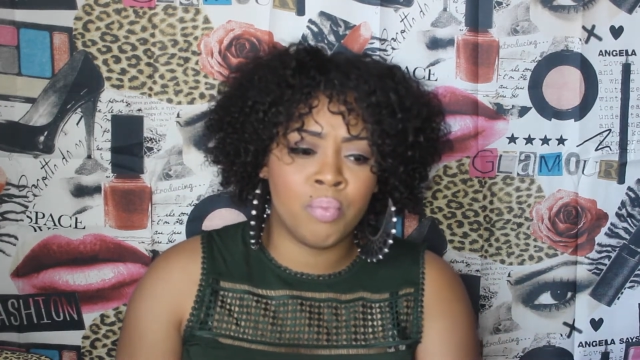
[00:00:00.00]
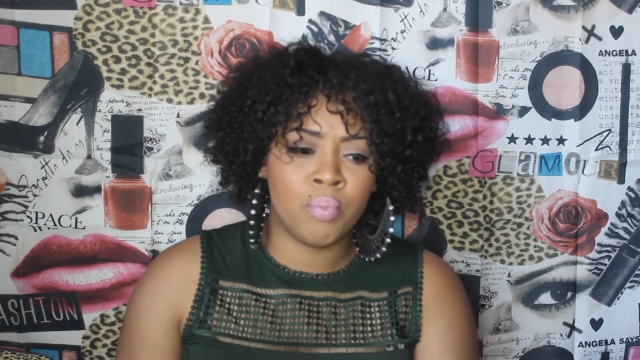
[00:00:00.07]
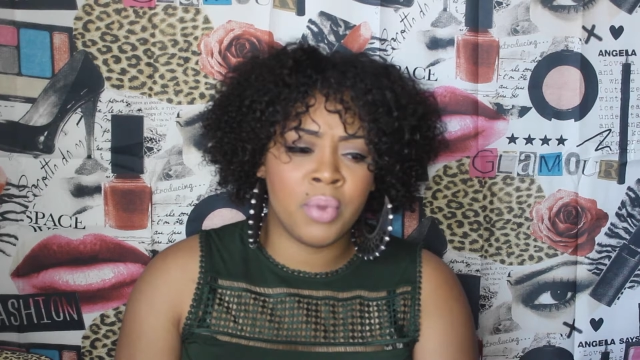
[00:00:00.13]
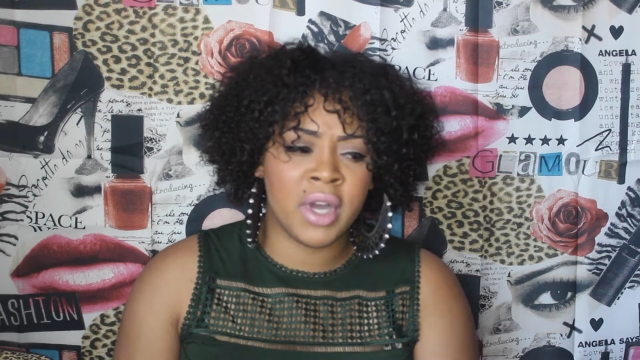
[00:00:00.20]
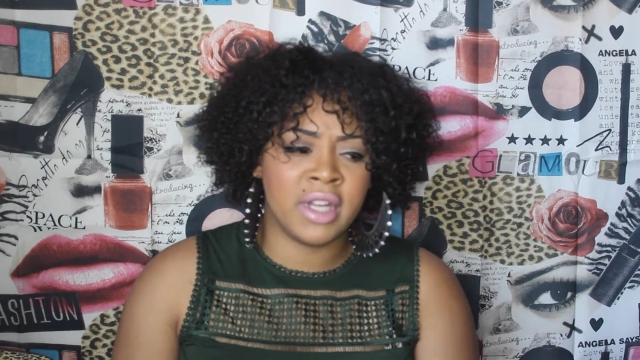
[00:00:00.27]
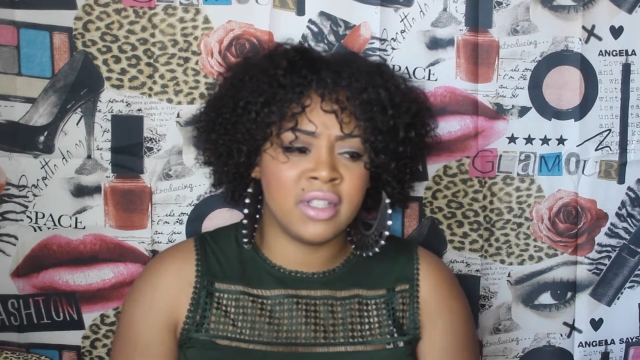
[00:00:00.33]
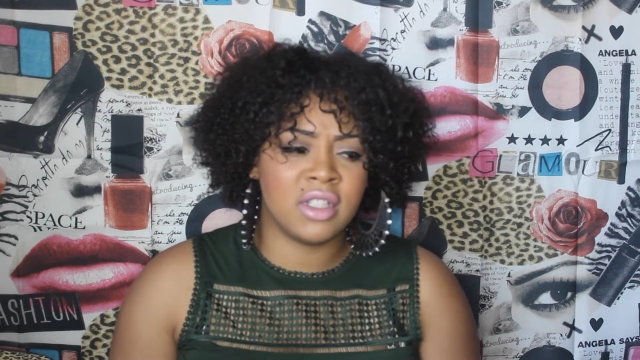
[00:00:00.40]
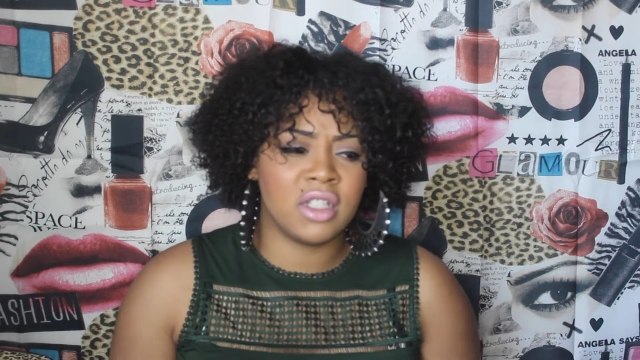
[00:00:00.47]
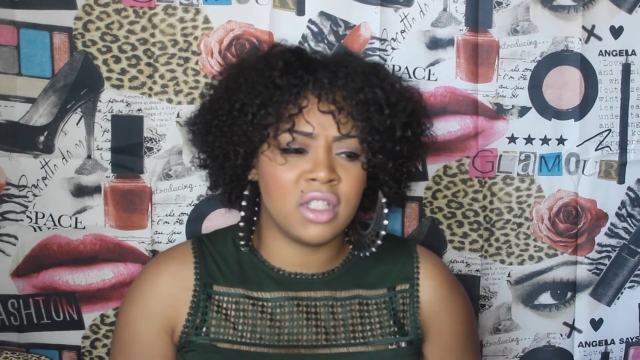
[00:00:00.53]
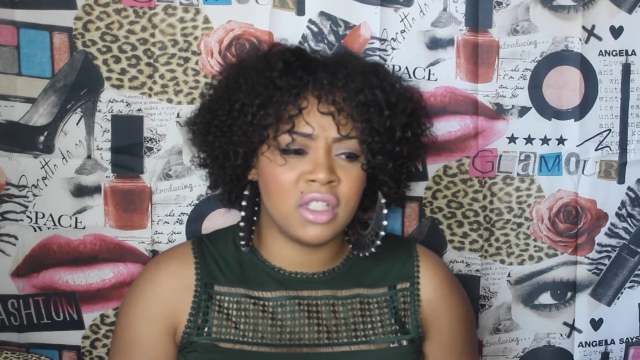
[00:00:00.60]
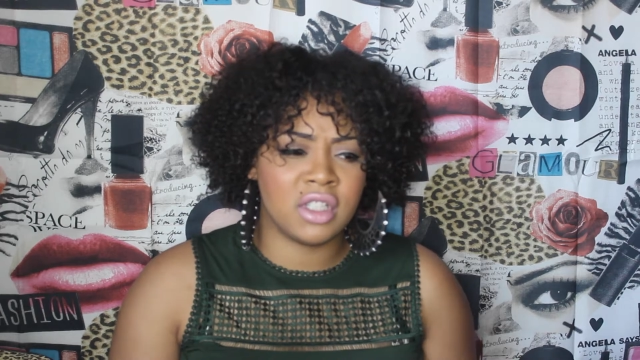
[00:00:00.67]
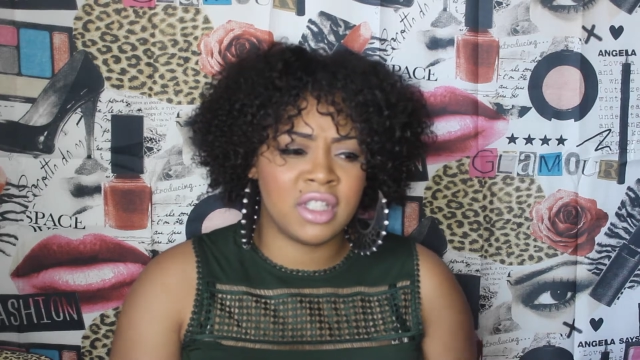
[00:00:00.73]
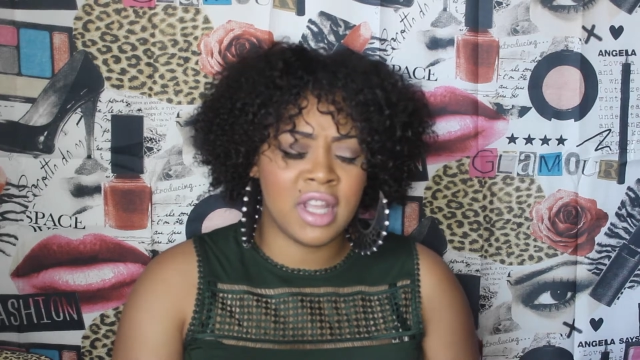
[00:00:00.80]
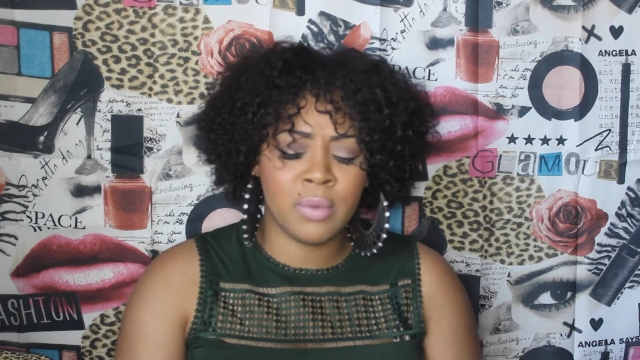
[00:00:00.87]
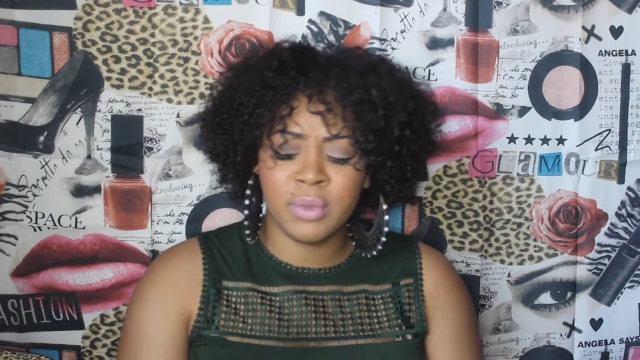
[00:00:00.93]
But
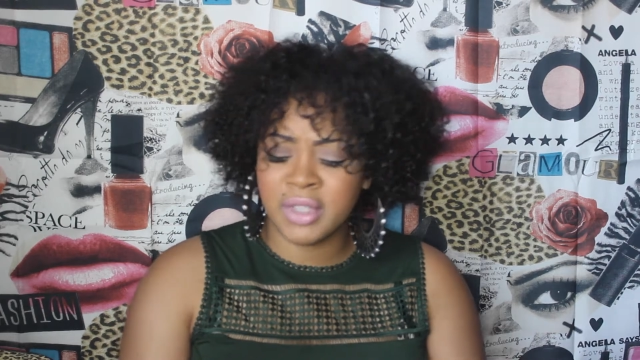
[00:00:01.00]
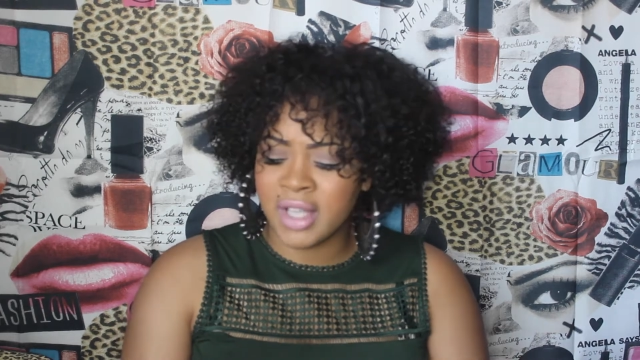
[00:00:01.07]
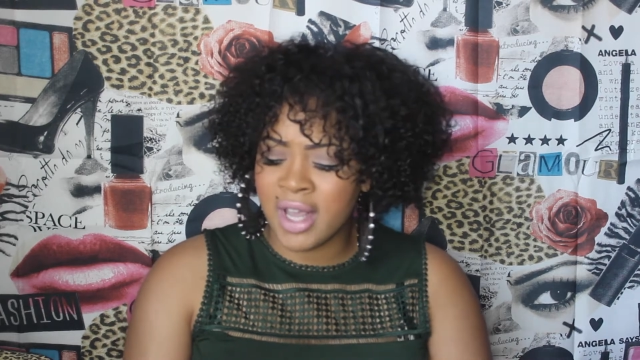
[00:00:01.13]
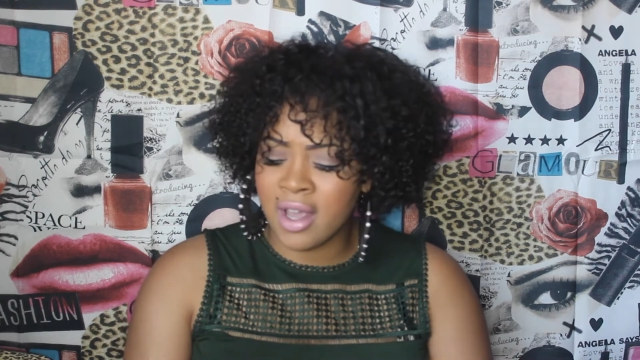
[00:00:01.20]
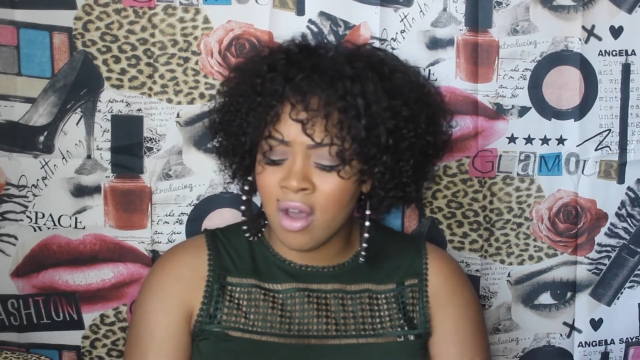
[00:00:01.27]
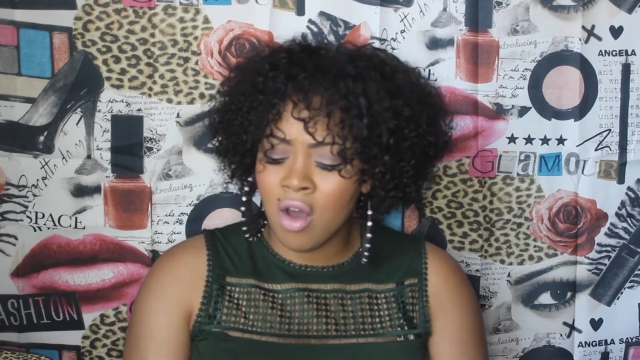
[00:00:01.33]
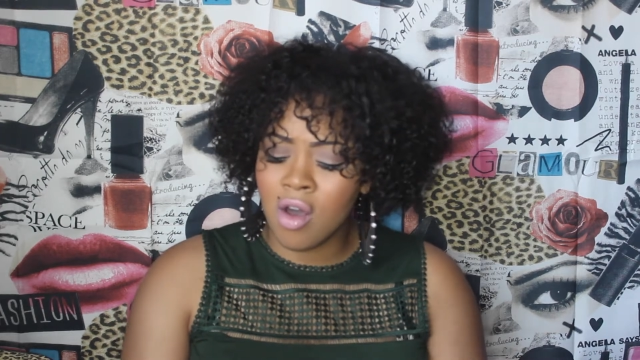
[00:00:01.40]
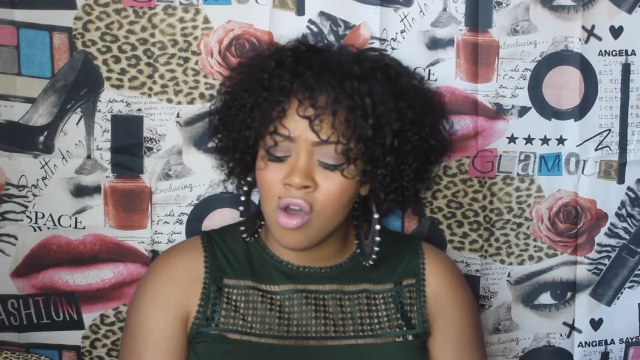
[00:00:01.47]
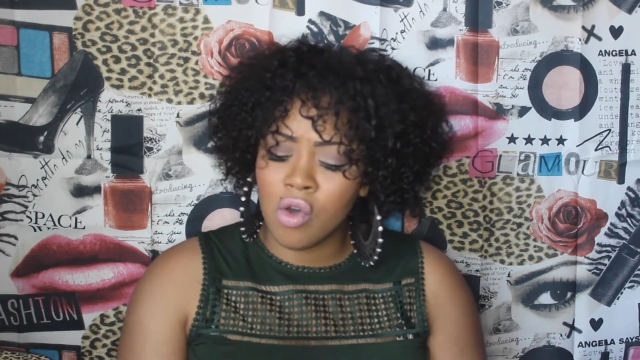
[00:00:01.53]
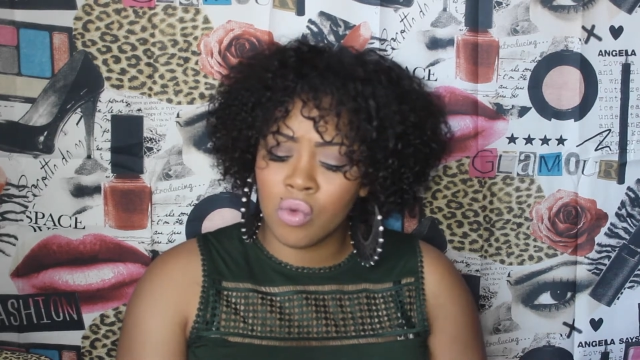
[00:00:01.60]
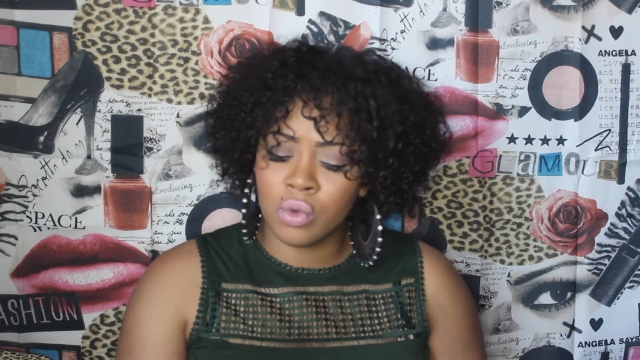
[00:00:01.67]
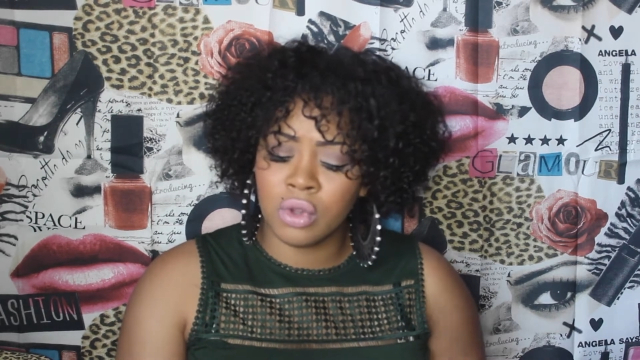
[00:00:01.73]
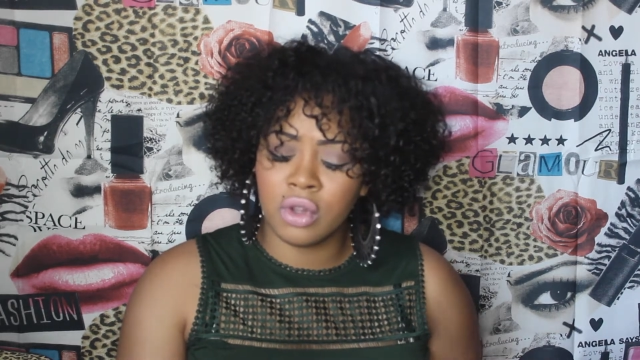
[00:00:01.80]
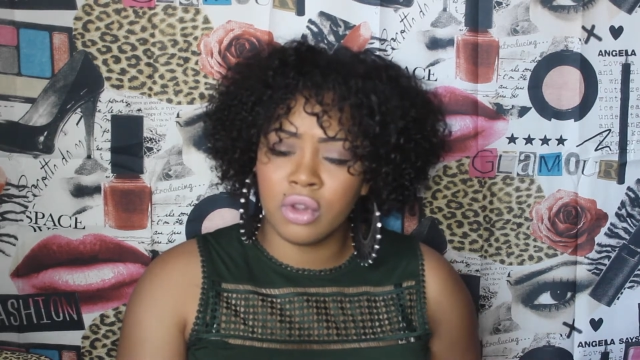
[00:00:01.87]
they was like, oh,